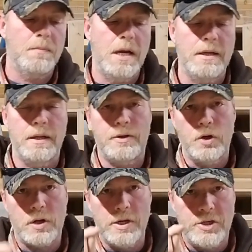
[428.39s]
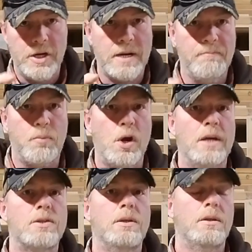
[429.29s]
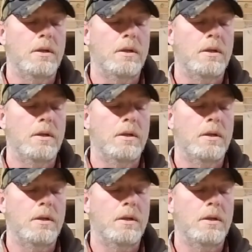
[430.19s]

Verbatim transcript: And then they took a chicken breast,